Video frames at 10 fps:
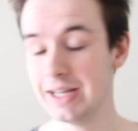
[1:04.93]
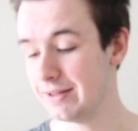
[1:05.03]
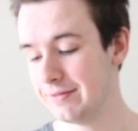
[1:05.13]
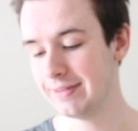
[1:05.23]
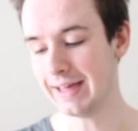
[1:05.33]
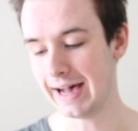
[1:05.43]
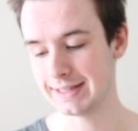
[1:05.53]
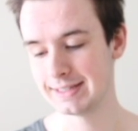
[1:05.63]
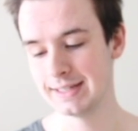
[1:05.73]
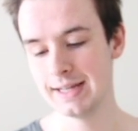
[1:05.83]
of
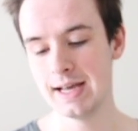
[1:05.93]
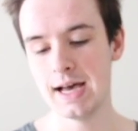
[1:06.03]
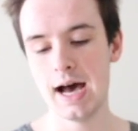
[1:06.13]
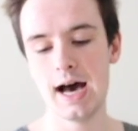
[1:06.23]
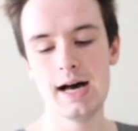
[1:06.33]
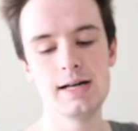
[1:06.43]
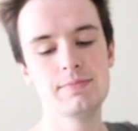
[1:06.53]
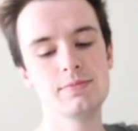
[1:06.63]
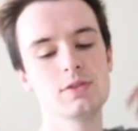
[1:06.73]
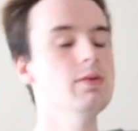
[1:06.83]
that.
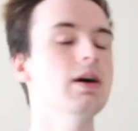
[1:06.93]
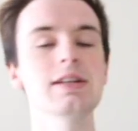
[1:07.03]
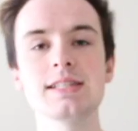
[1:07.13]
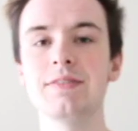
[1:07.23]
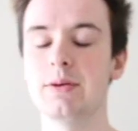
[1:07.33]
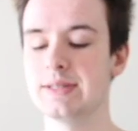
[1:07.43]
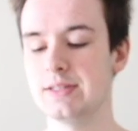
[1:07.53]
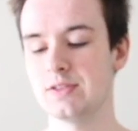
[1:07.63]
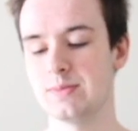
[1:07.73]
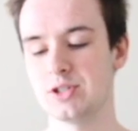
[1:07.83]
So artists have always
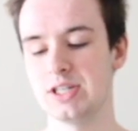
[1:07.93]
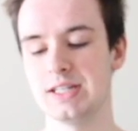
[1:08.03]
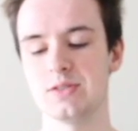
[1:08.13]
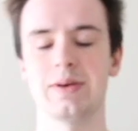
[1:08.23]
used machines,